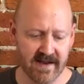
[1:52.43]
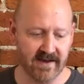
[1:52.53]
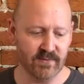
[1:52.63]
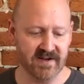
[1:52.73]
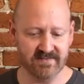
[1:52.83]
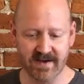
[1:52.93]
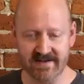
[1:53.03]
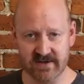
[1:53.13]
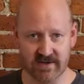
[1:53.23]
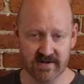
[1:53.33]
Now, when it's
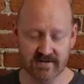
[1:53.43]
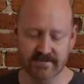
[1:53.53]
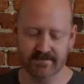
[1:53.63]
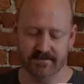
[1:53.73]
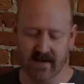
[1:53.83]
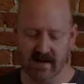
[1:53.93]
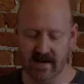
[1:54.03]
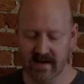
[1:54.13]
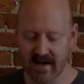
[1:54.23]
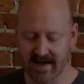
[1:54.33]
my turn,
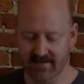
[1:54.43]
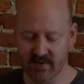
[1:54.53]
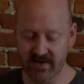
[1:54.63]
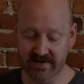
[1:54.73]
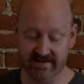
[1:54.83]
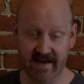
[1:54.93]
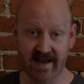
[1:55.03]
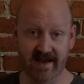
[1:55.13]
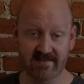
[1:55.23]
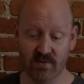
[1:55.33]
I am going to get
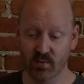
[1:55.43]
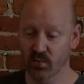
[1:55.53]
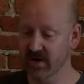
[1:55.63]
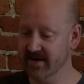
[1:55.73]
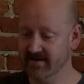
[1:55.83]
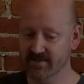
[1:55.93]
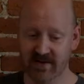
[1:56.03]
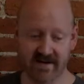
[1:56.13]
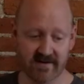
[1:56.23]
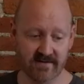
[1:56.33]
to ask one other
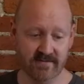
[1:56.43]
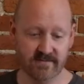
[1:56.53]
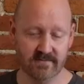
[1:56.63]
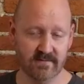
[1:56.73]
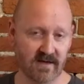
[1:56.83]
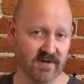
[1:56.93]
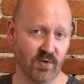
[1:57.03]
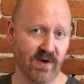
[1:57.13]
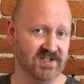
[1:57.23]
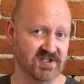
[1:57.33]
player a
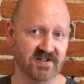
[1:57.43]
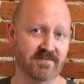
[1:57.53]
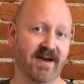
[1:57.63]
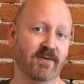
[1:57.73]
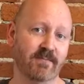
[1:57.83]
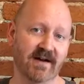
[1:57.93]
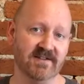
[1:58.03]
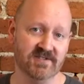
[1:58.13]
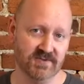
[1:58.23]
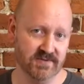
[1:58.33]
question about
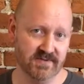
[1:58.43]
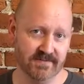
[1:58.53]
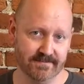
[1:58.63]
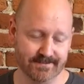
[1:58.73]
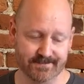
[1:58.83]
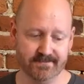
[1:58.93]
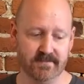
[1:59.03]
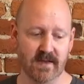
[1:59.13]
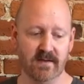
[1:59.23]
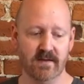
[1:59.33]
my student,
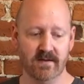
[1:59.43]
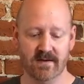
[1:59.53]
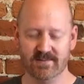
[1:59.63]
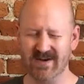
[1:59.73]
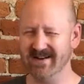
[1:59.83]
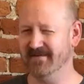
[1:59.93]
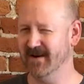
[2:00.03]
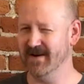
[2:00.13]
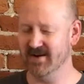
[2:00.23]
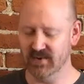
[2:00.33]
trying to
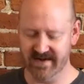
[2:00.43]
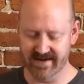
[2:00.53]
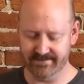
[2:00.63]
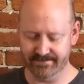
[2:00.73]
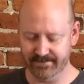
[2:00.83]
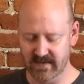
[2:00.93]
figure out who I am.